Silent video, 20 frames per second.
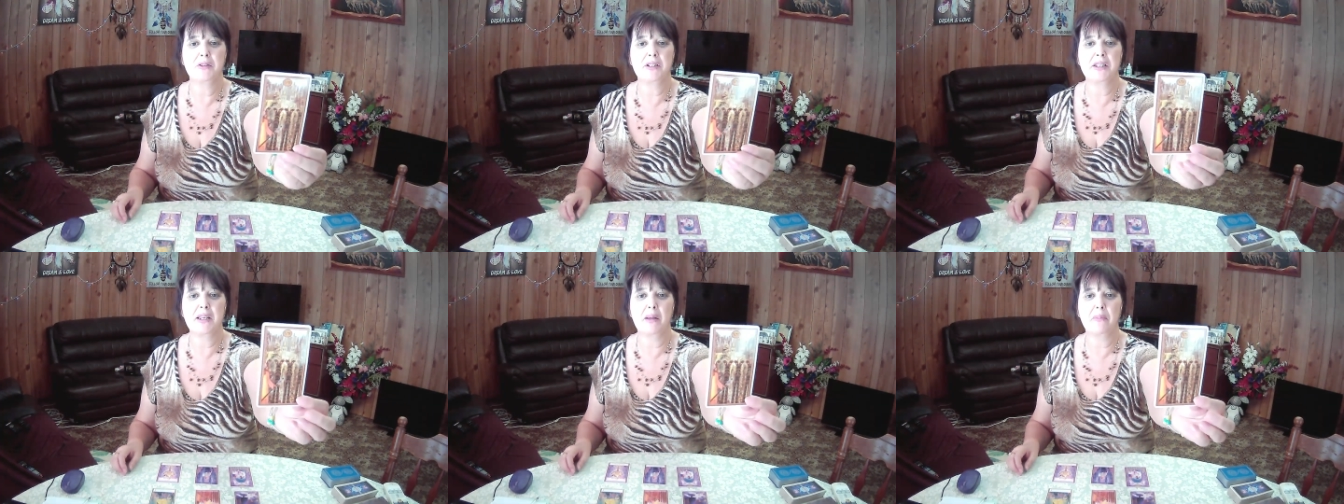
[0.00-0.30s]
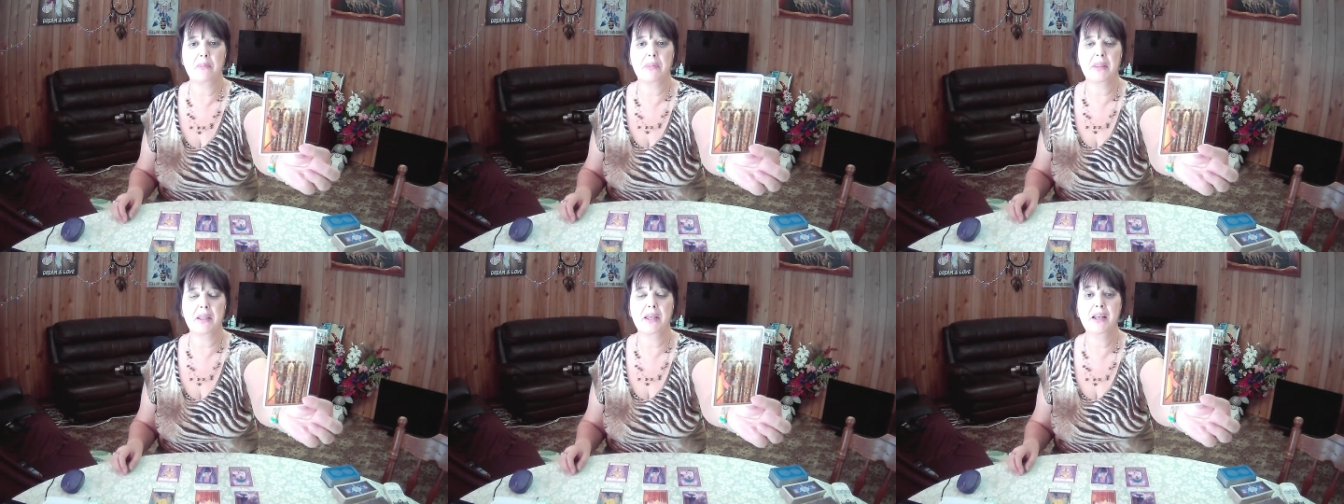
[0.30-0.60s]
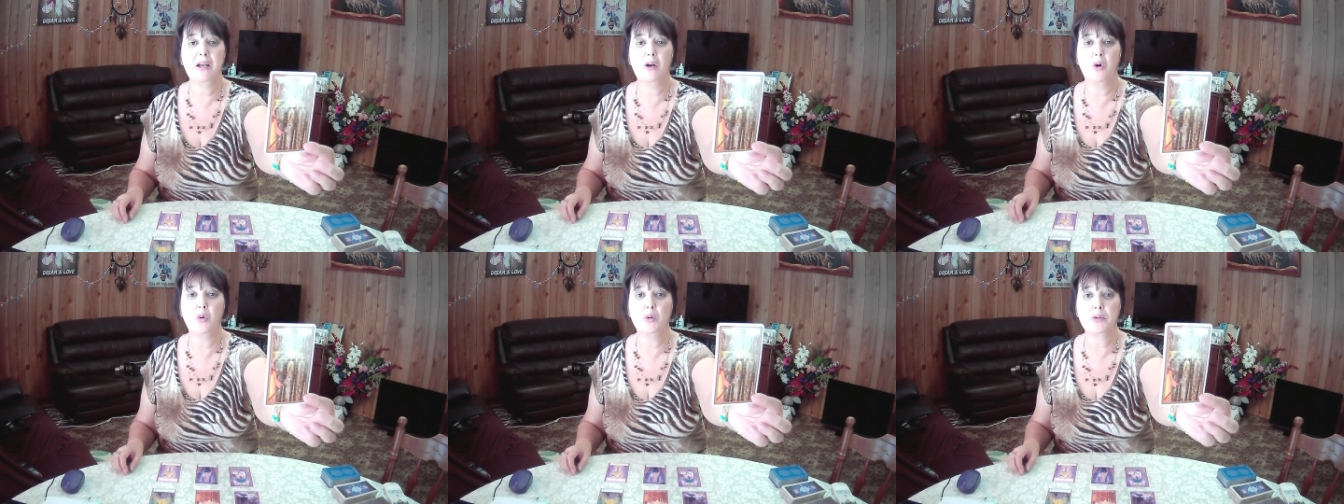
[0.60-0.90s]

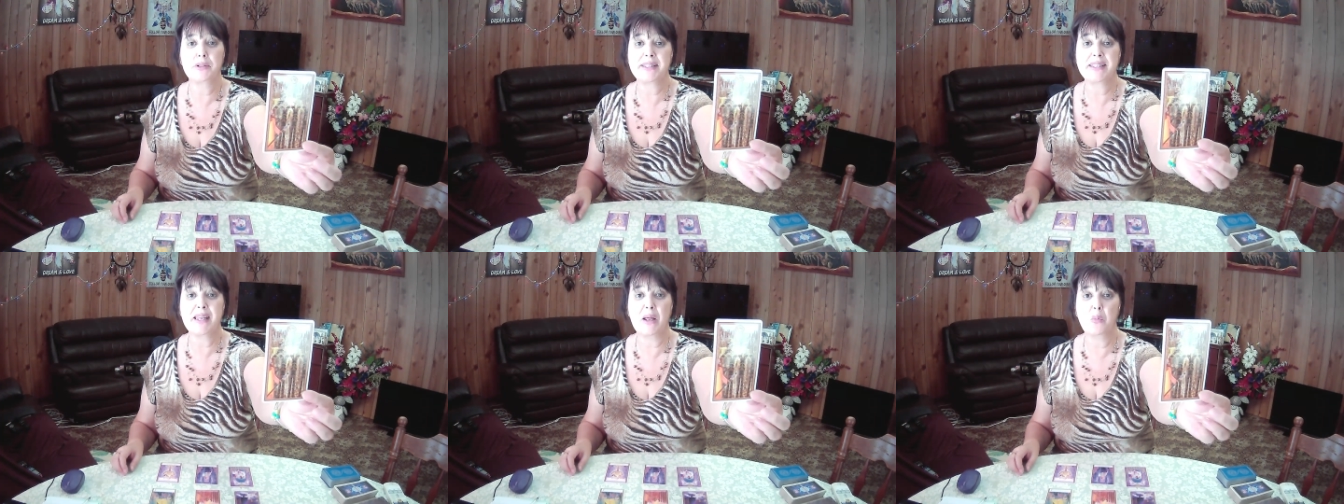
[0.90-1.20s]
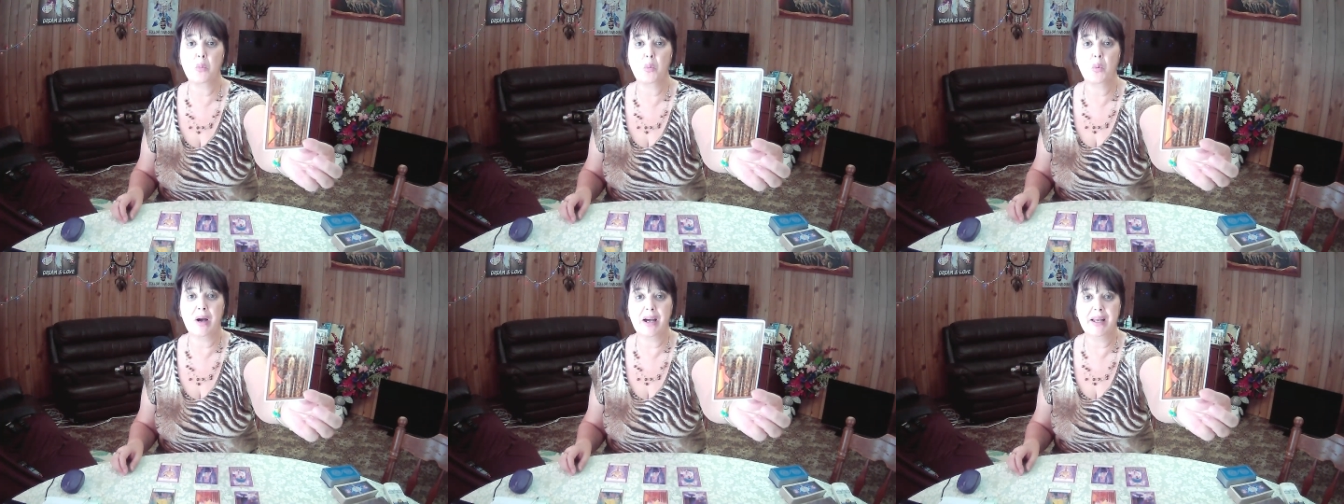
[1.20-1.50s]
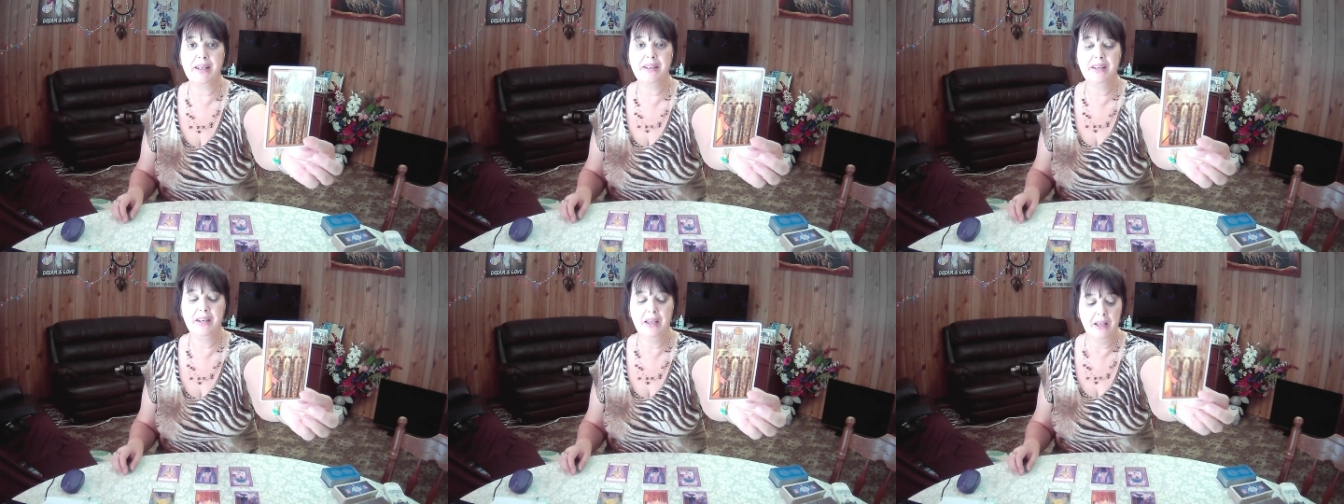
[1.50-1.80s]
something or
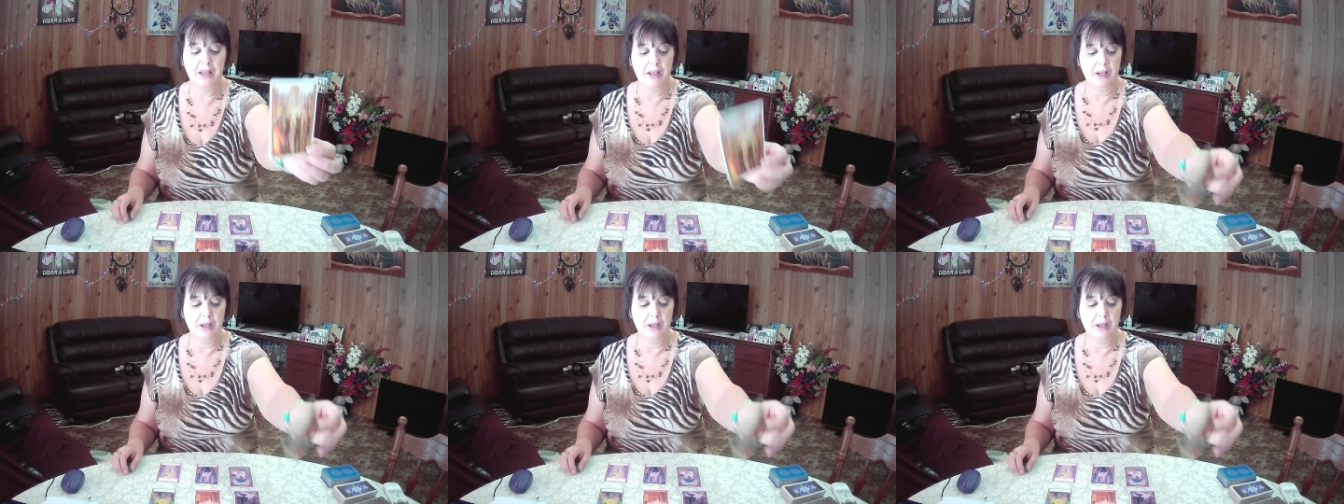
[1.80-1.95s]
someone.